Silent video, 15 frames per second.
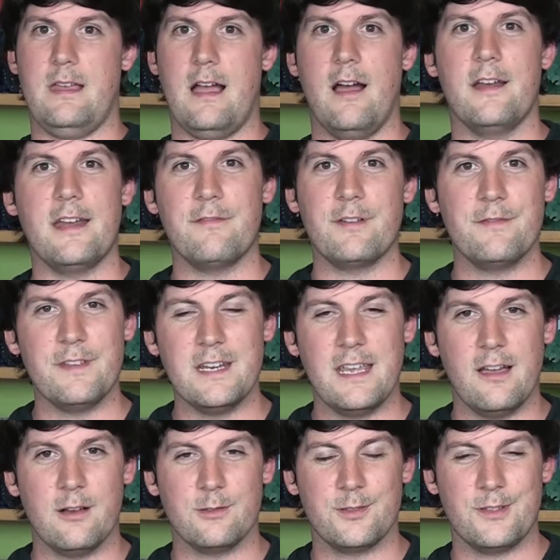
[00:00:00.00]
on every
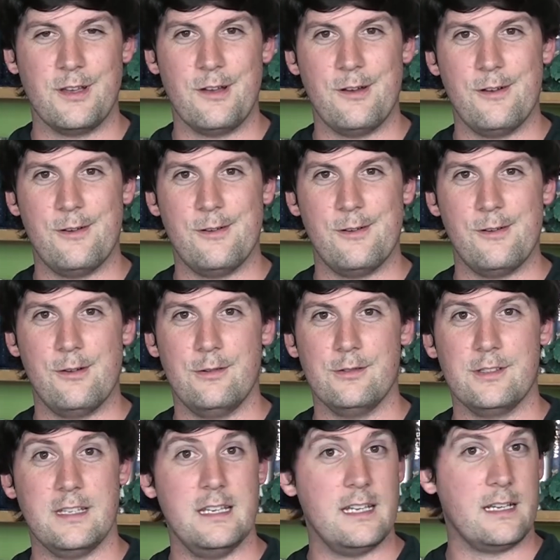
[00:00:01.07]
video. So,
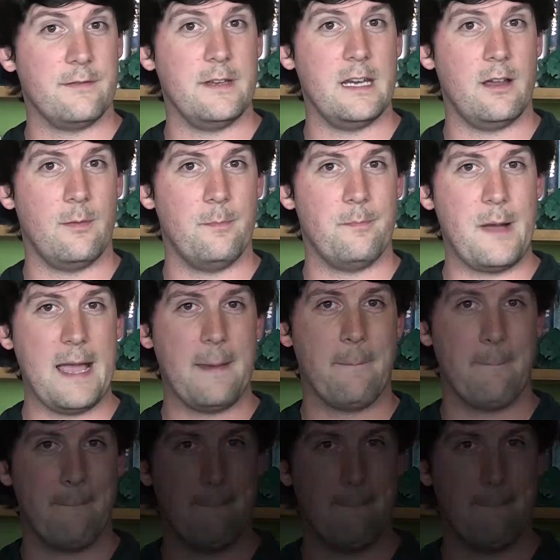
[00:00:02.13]
see you next video. Bye.